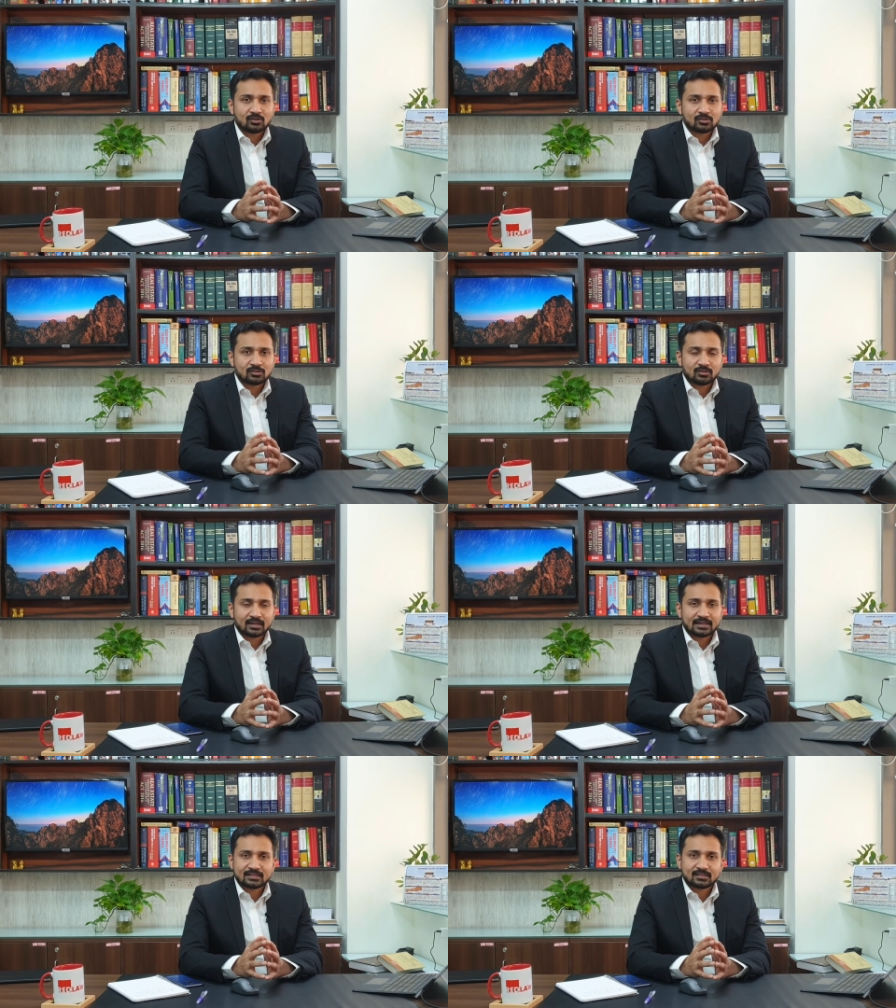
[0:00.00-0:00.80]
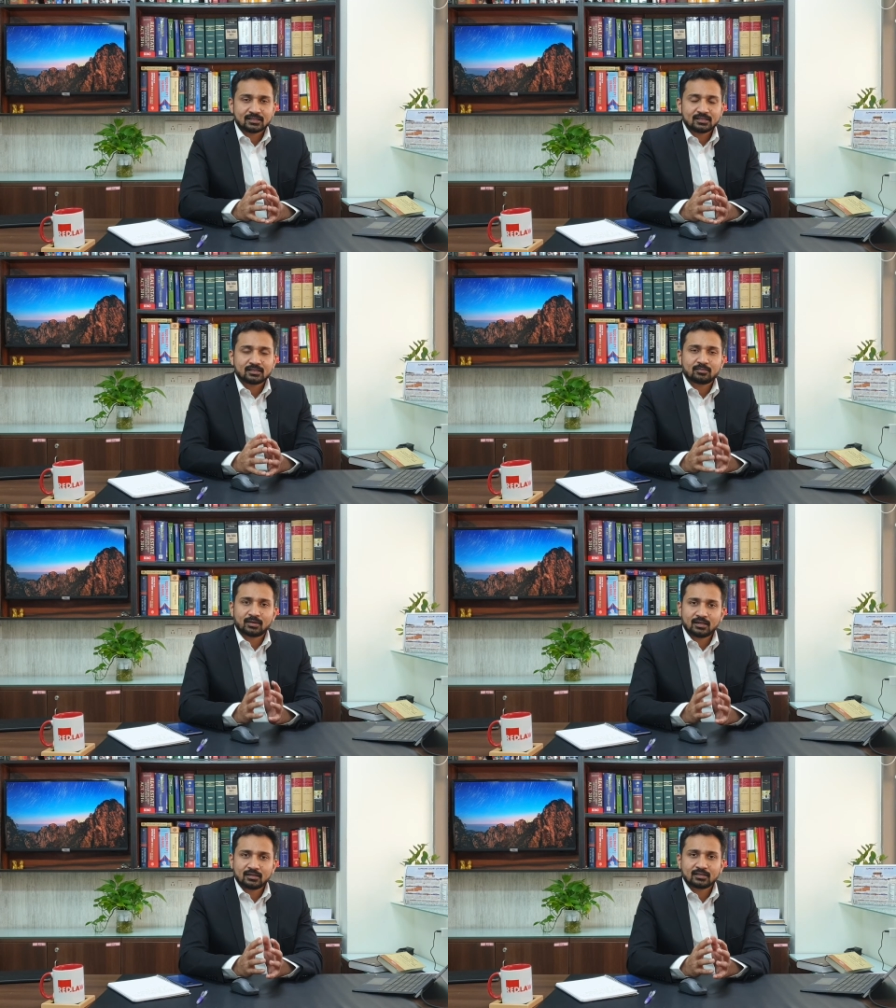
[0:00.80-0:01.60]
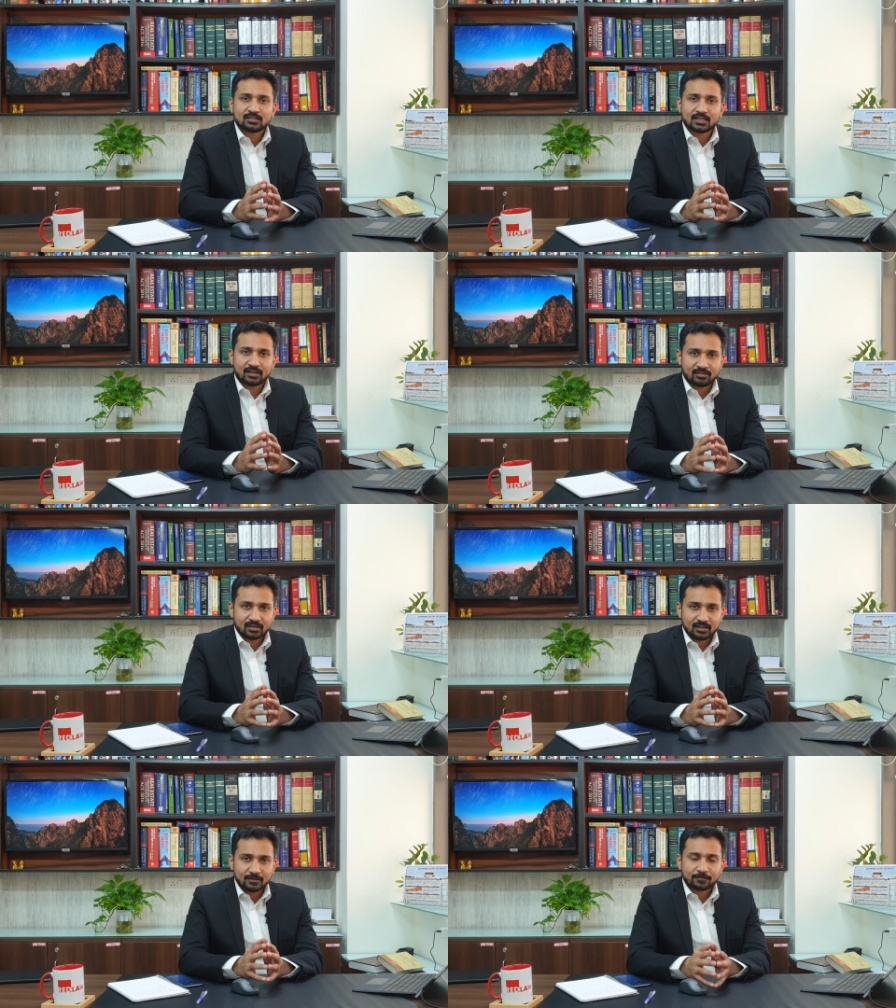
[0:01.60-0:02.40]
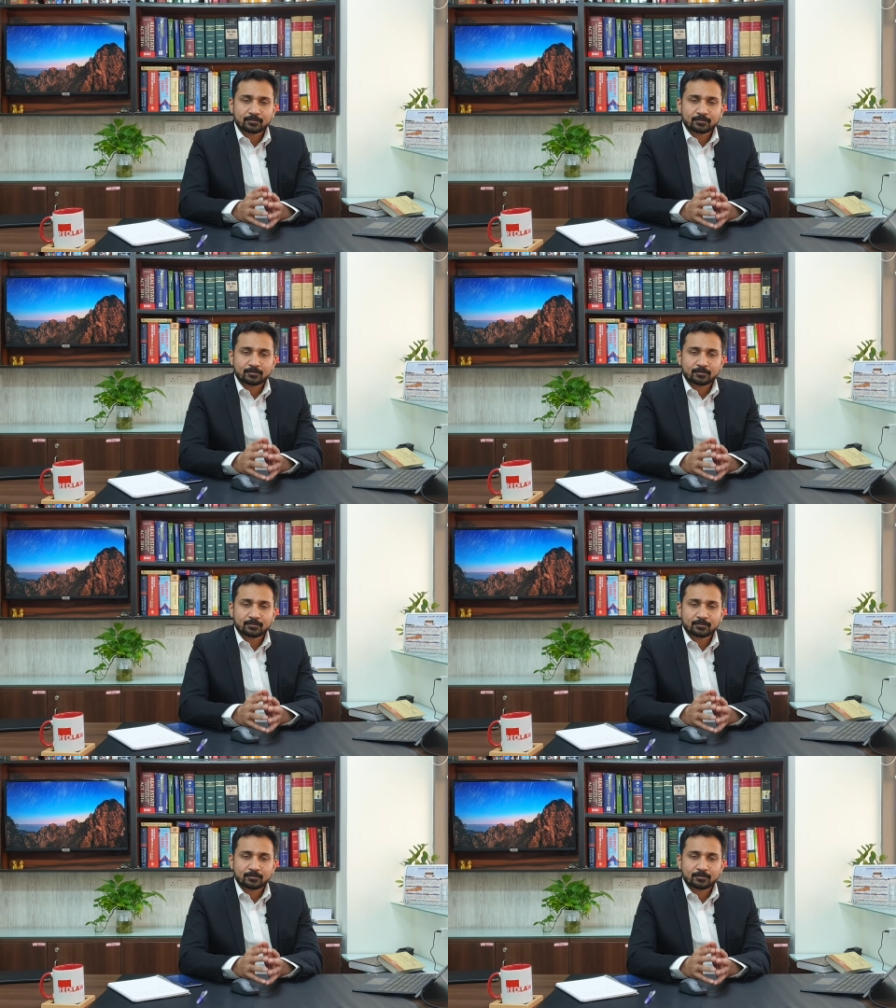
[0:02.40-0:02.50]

also against it, but generally